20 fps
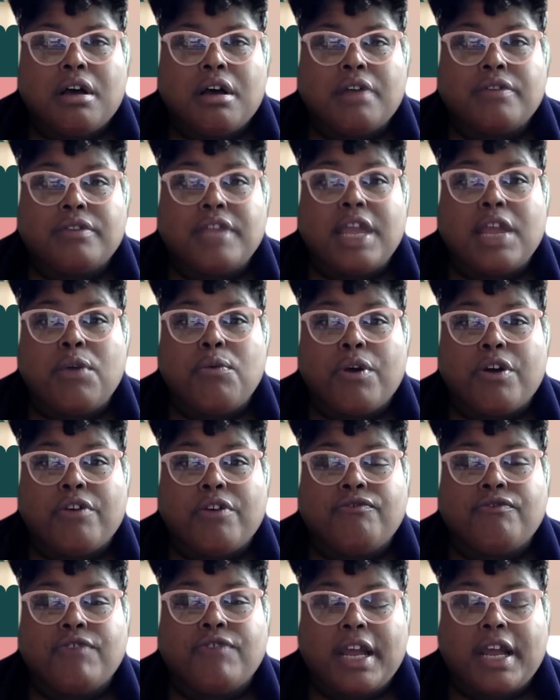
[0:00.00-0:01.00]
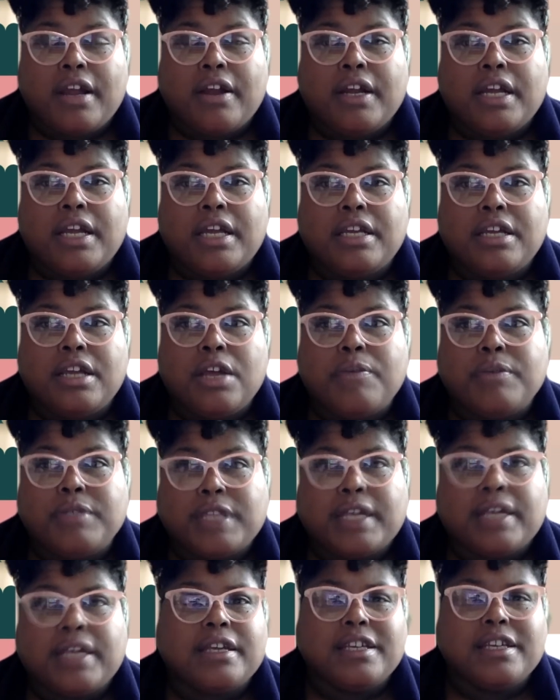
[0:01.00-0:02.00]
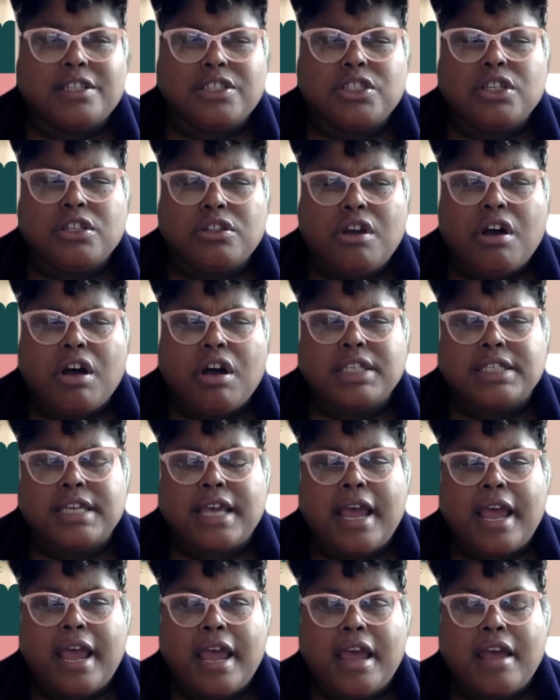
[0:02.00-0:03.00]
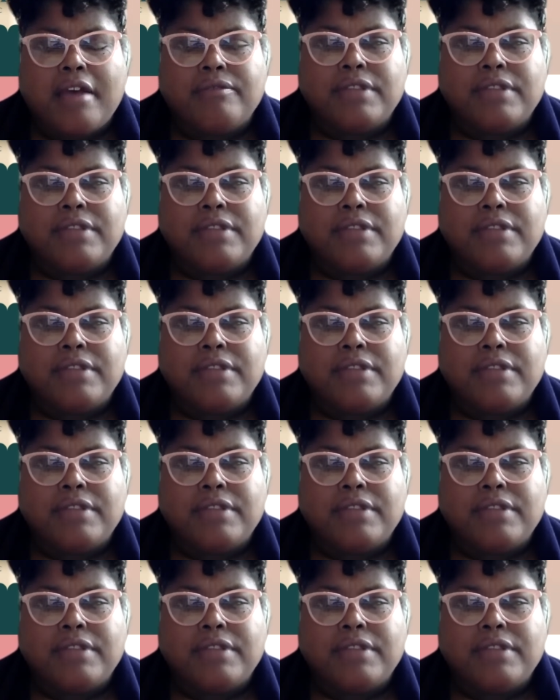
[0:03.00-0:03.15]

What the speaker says: it was like against the law to